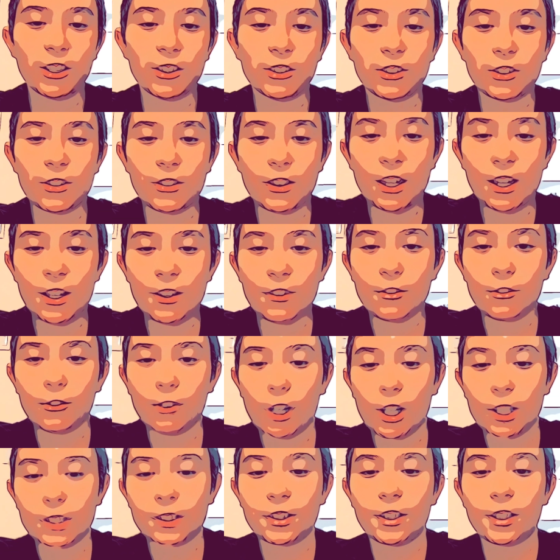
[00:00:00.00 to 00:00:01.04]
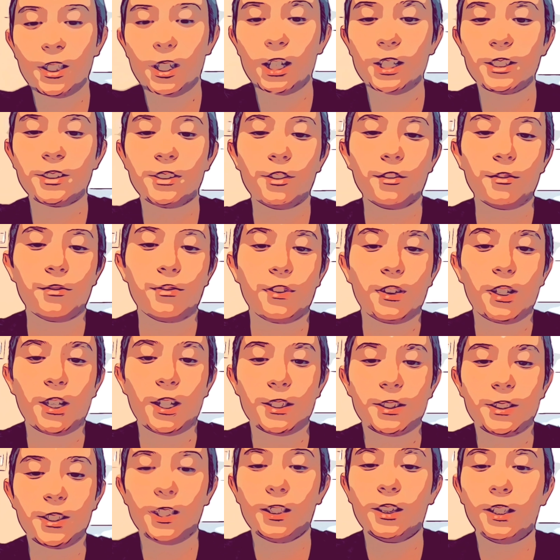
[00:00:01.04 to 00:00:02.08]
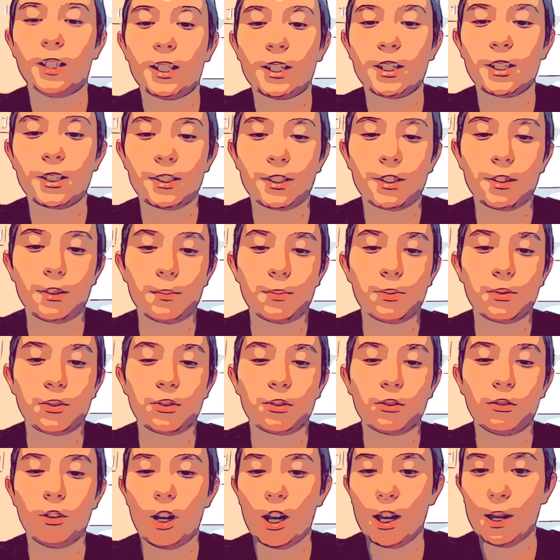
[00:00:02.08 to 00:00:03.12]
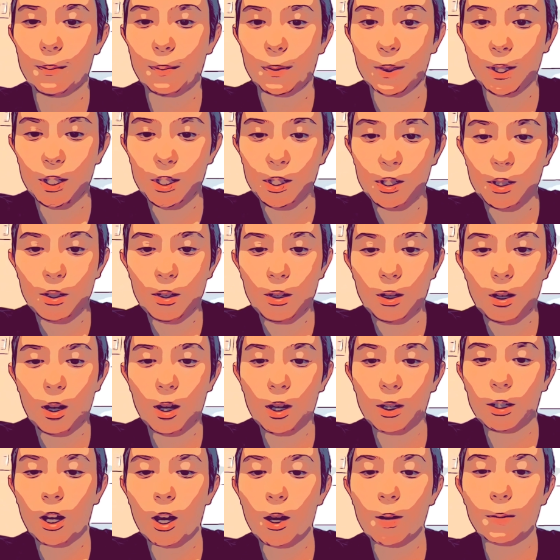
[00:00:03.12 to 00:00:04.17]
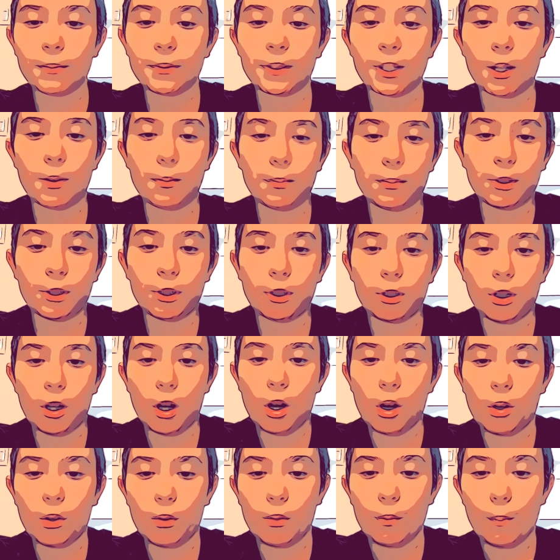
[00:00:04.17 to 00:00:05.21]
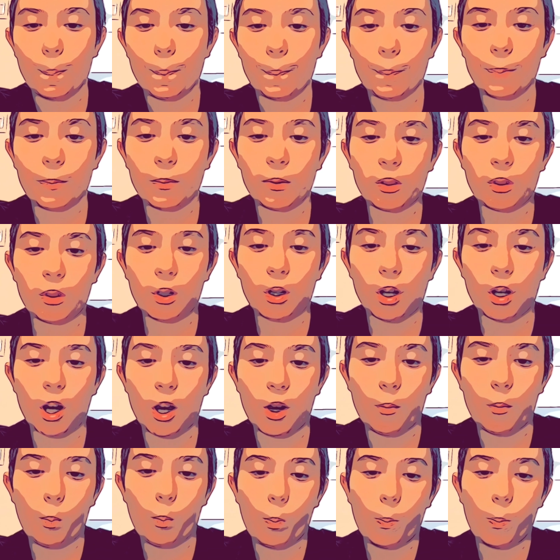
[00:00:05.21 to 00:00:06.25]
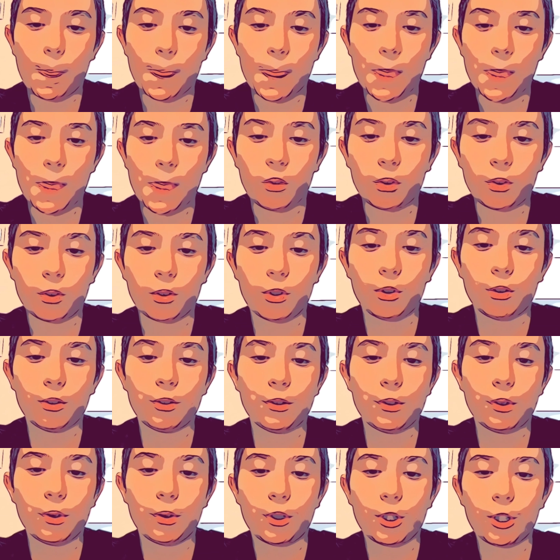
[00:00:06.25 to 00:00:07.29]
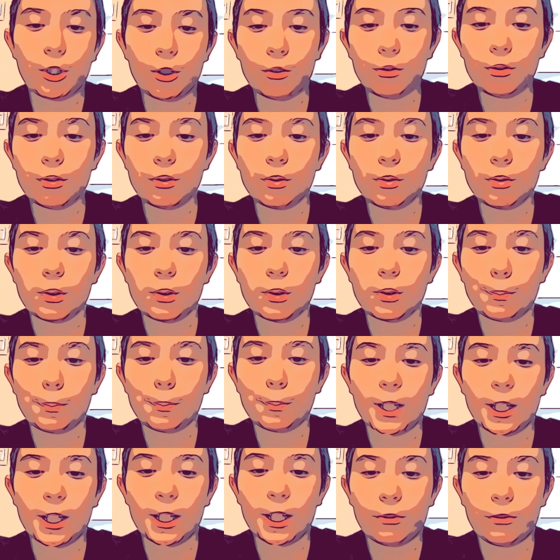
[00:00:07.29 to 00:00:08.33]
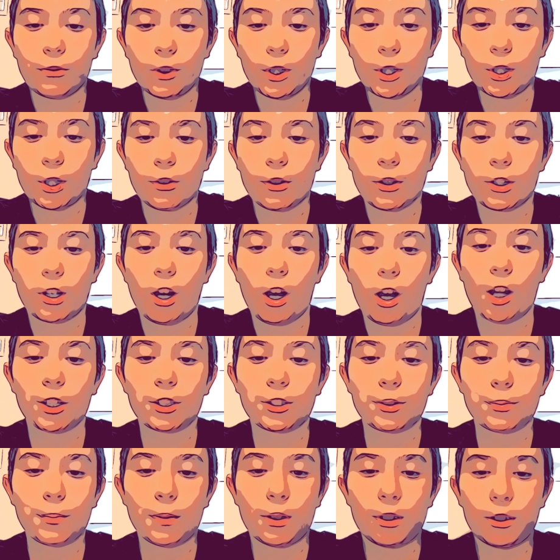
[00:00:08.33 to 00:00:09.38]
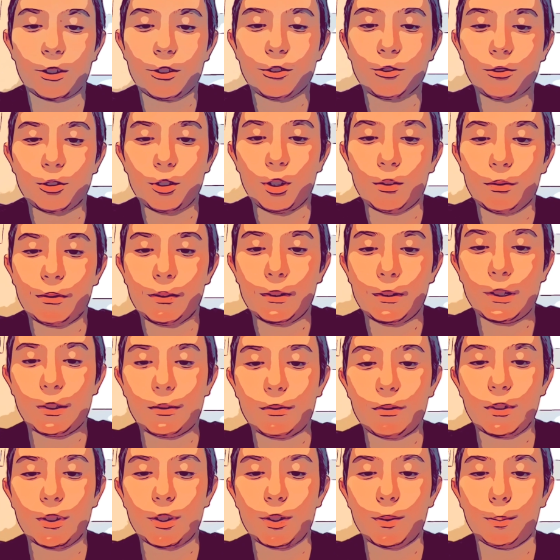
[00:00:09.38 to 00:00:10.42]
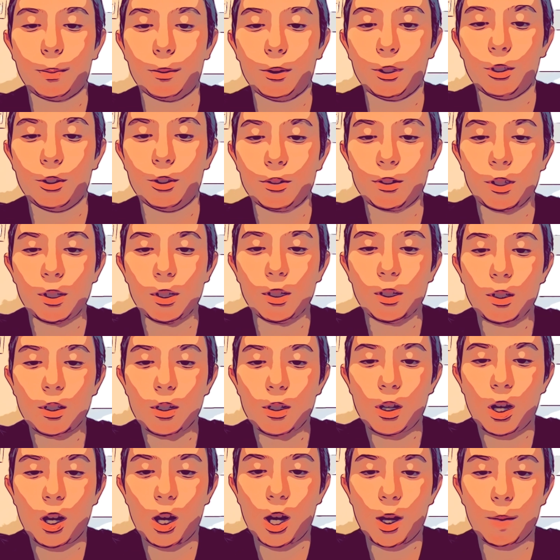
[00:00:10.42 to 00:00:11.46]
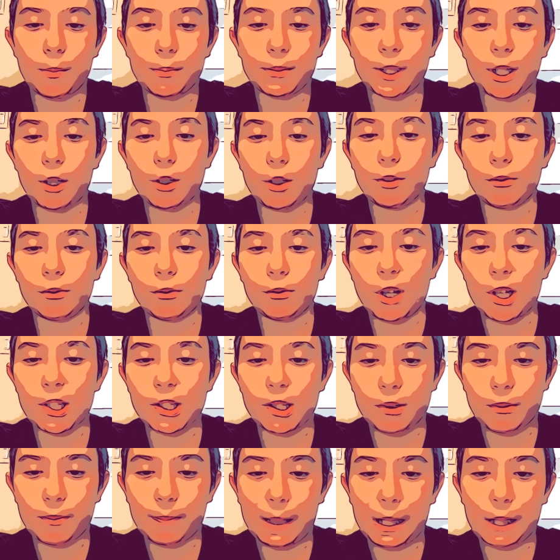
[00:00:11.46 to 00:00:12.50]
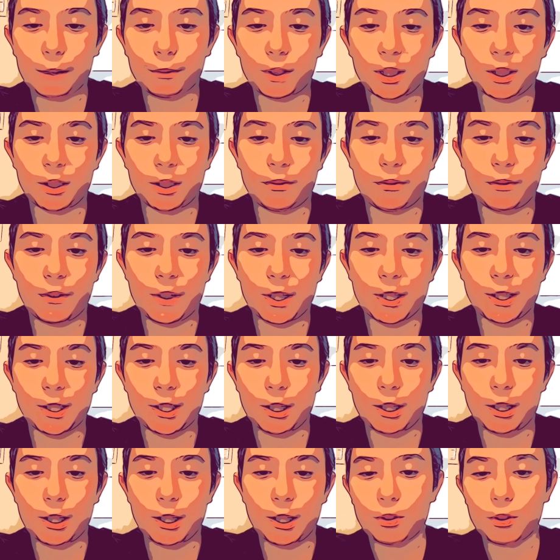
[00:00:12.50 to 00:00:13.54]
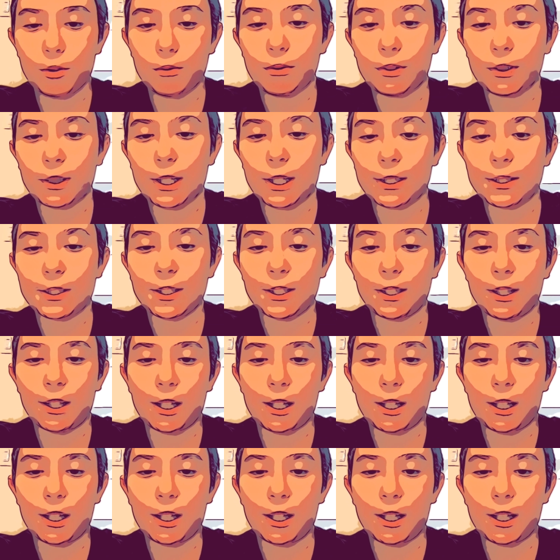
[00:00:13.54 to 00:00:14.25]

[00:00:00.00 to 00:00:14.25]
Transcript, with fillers: So thanks for watching, guys. Don't forget to like and subscribe. Uh, comment down below um, who you who you would pick for the Conn Trophy for the Blues. Um, tell your friends about these videos. Don't forget to